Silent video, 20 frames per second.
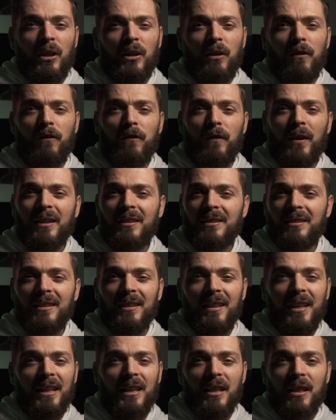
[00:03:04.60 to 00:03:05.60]
The face
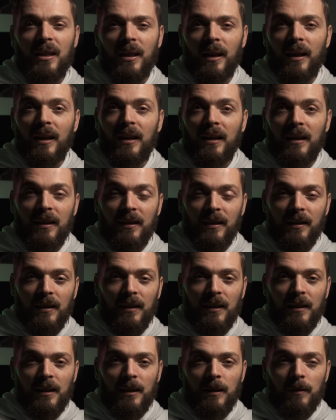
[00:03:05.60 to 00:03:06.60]
select thing,
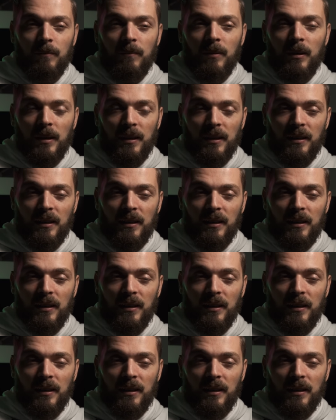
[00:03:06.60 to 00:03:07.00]
it's